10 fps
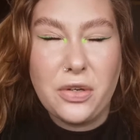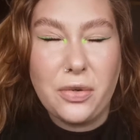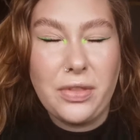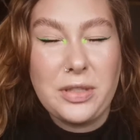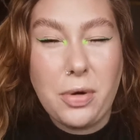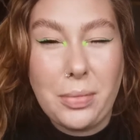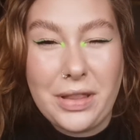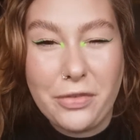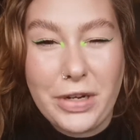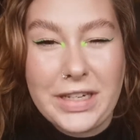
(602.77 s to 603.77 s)
so that's
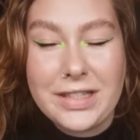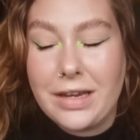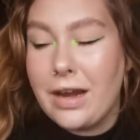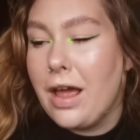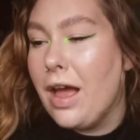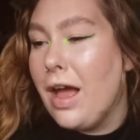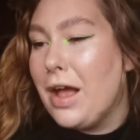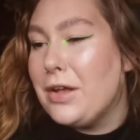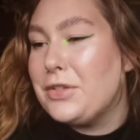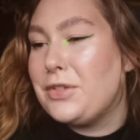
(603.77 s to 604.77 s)
probably the reason.
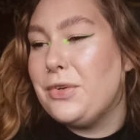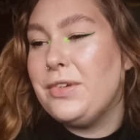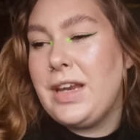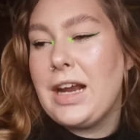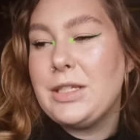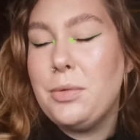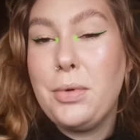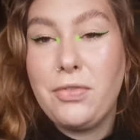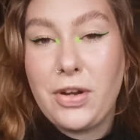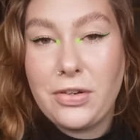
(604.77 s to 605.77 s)
So next
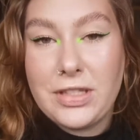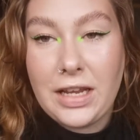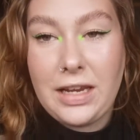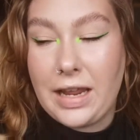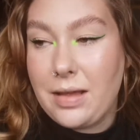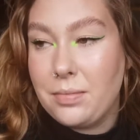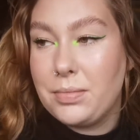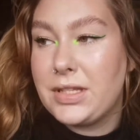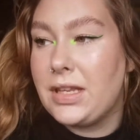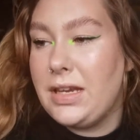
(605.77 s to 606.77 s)
we're moving on to
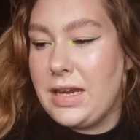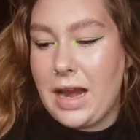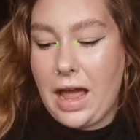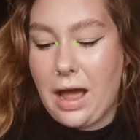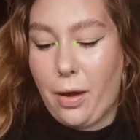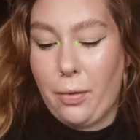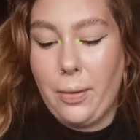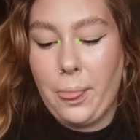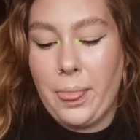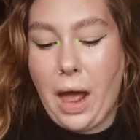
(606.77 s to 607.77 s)
lips.
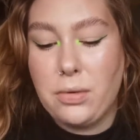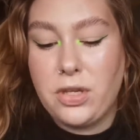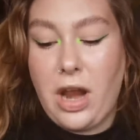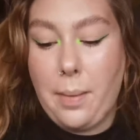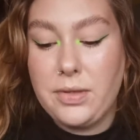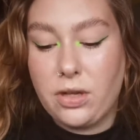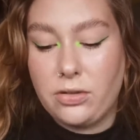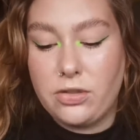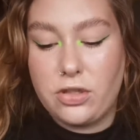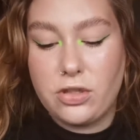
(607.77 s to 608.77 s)
Now, I was on
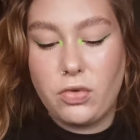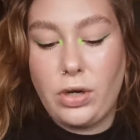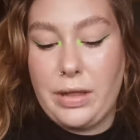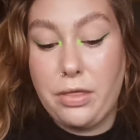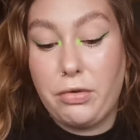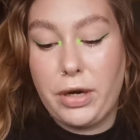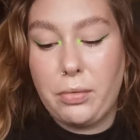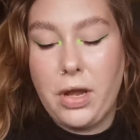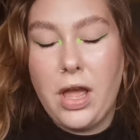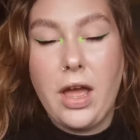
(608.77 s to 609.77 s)
Amazon just scrolling
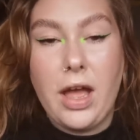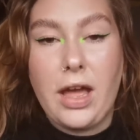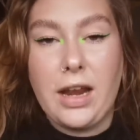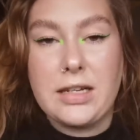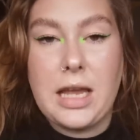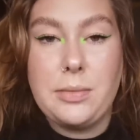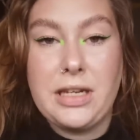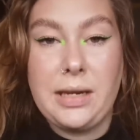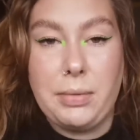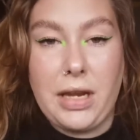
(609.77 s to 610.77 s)
through. I
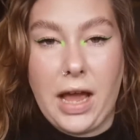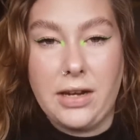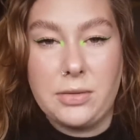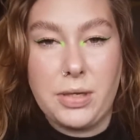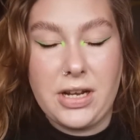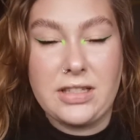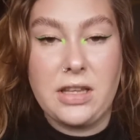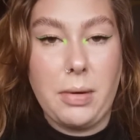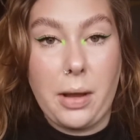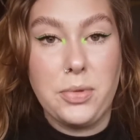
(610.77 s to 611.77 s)
typed in lip liners because
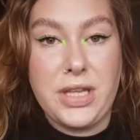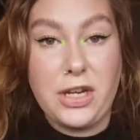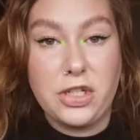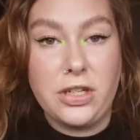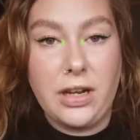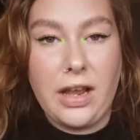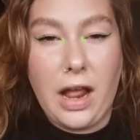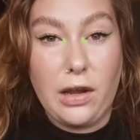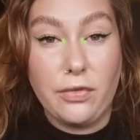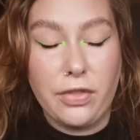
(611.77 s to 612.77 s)
they're my obsession.
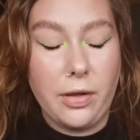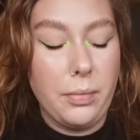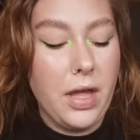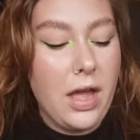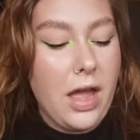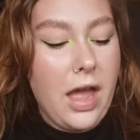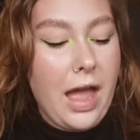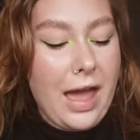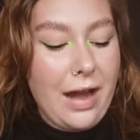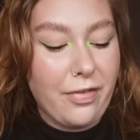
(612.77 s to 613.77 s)
Like, I love them.
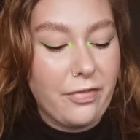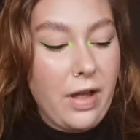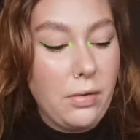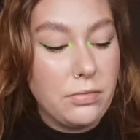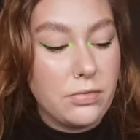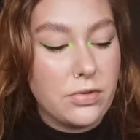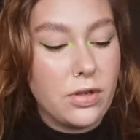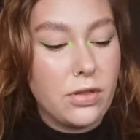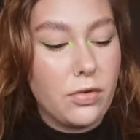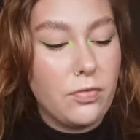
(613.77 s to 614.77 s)
And I
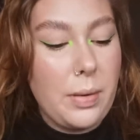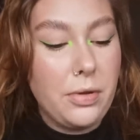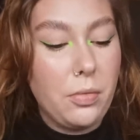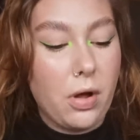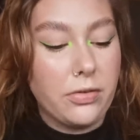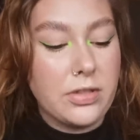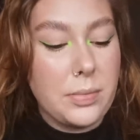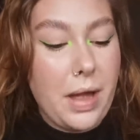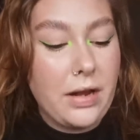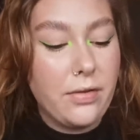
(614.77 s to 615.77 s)
found the Rimmel
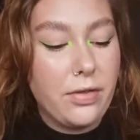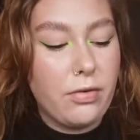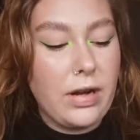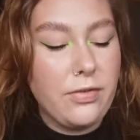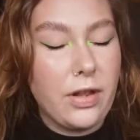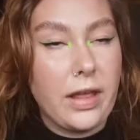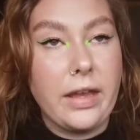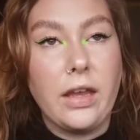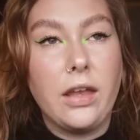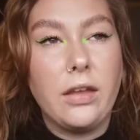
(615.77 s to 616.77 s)
ones, a pack of three for
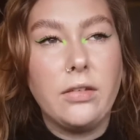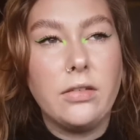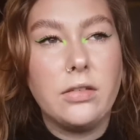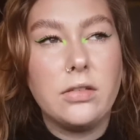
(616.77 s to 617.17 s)
like